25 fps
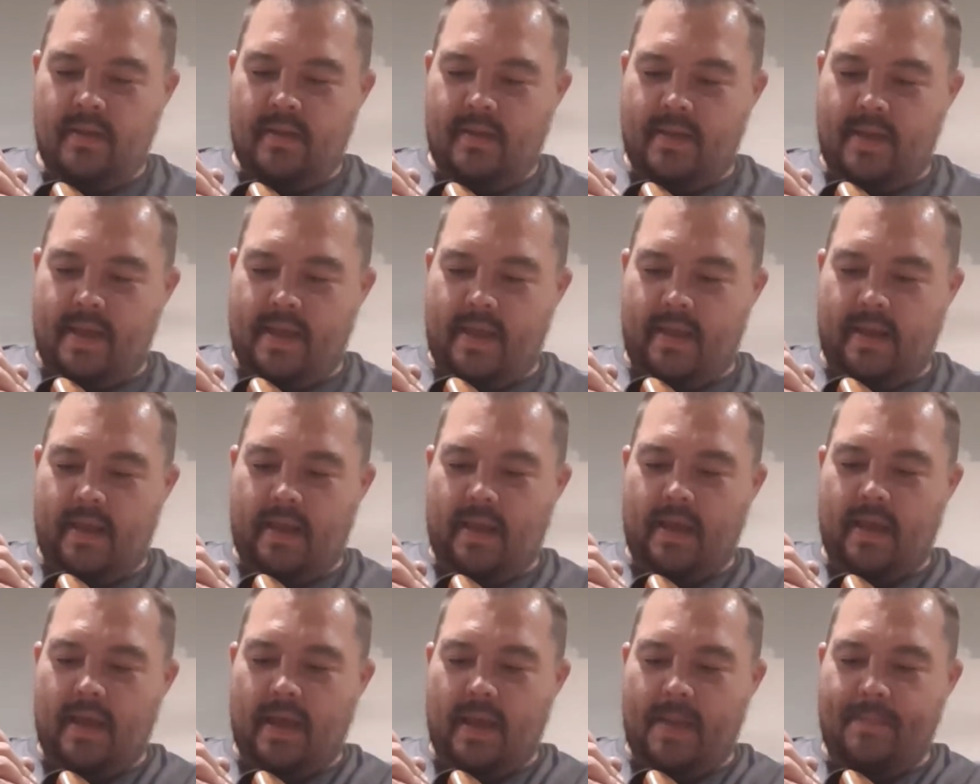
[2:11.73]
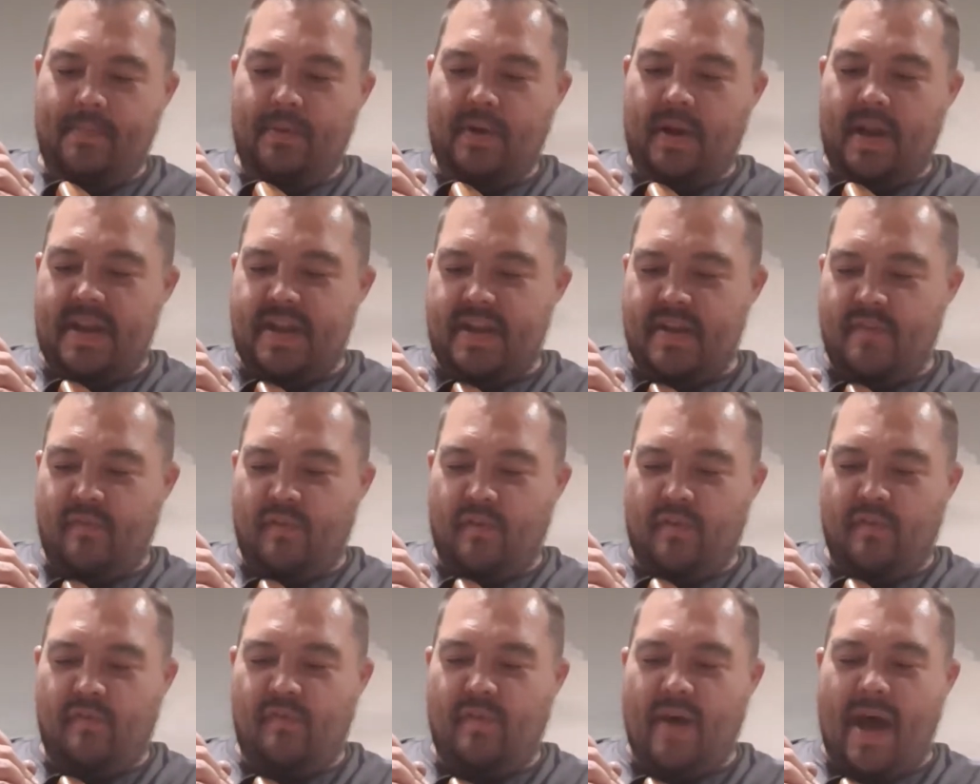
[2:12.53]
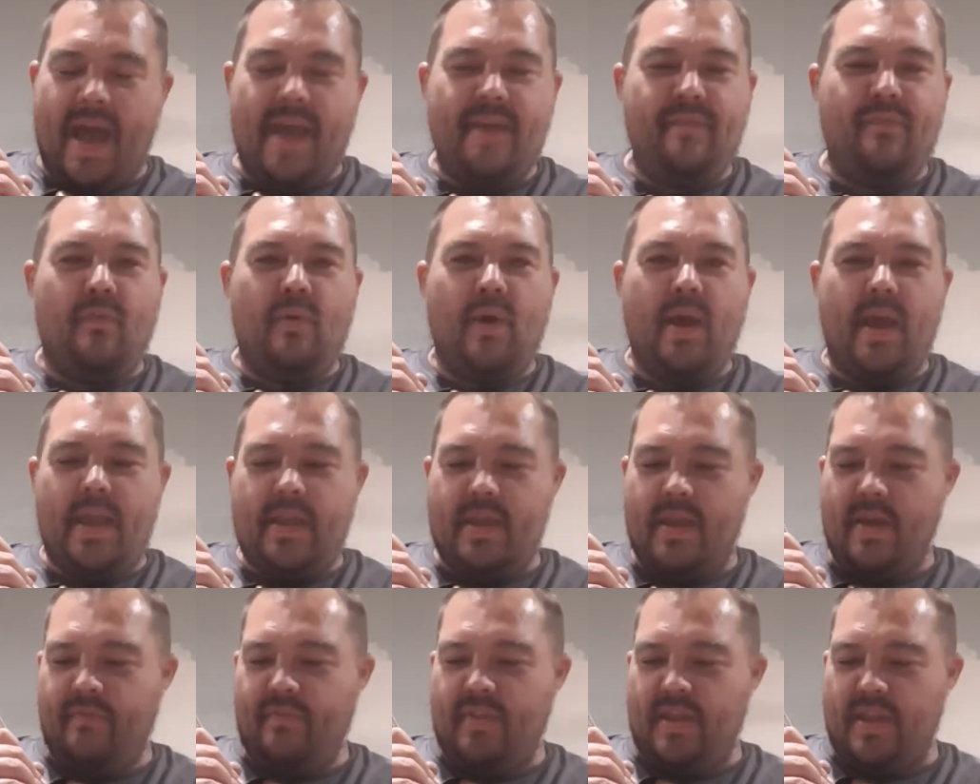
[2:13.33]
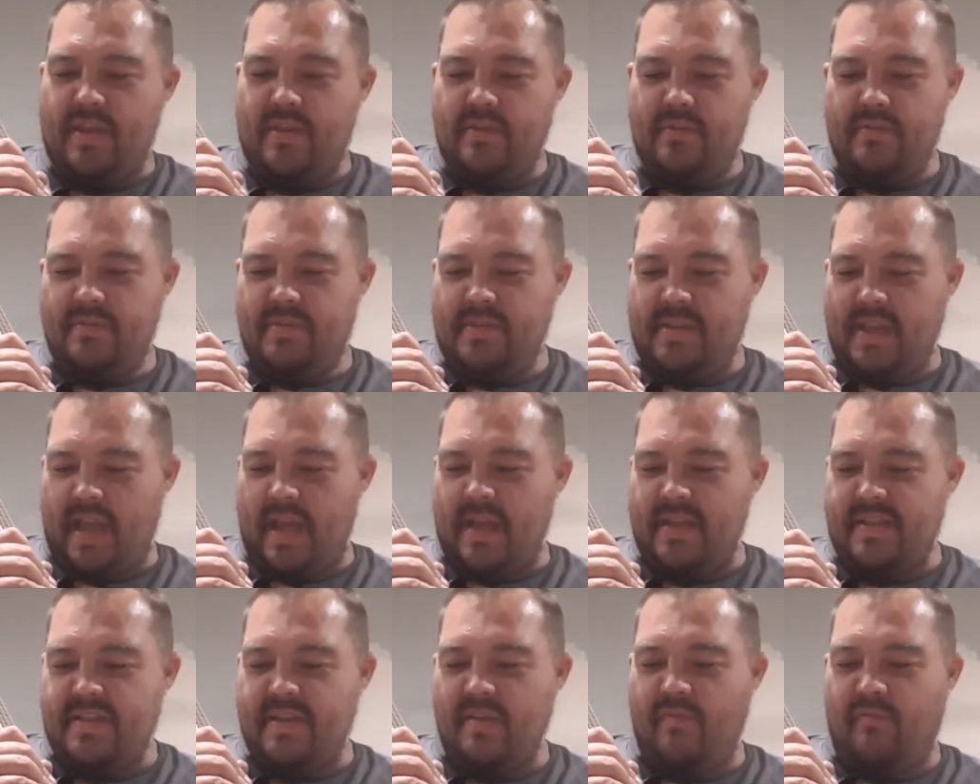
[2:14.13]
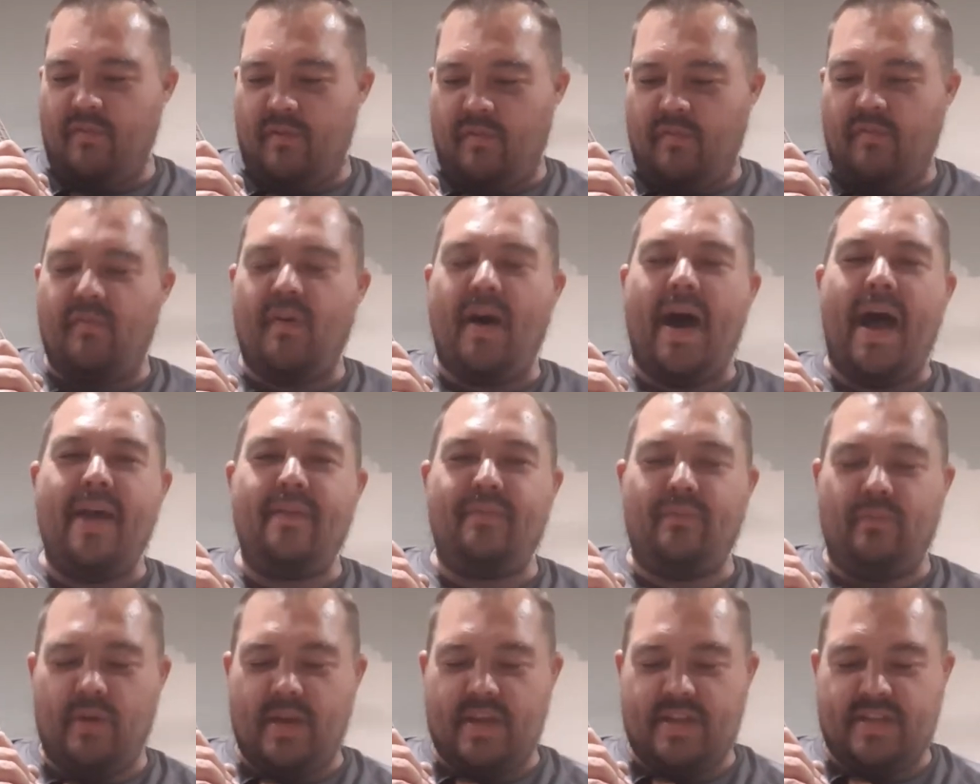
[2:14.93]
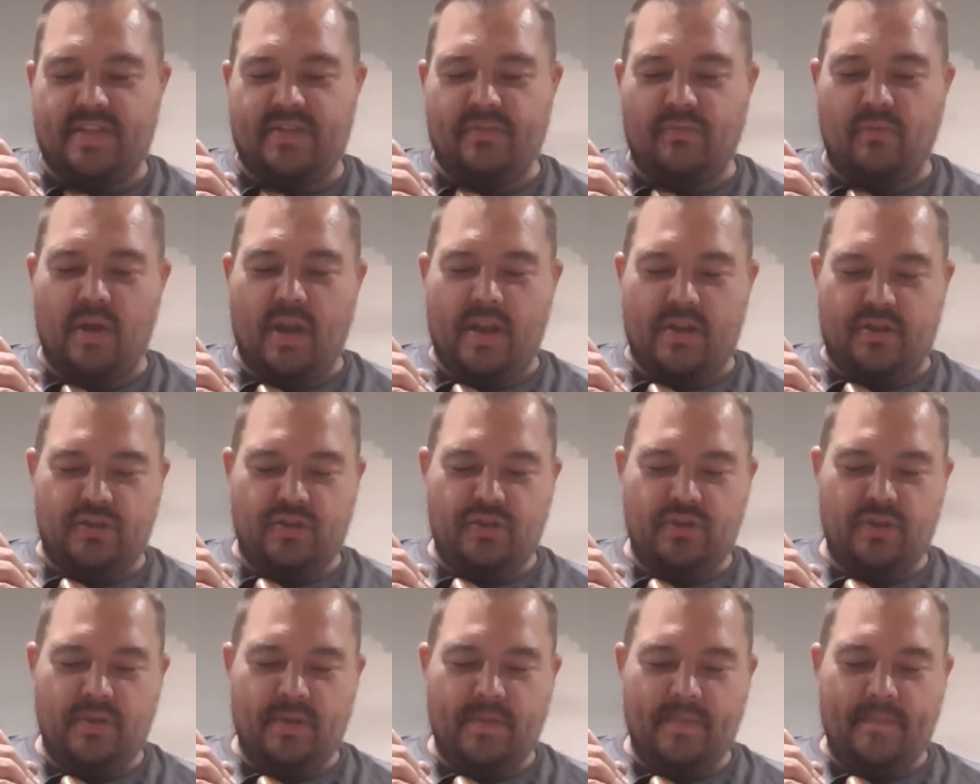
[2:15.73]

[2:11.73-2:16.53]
And I put a different 5-way. You have to use a different 5-way switch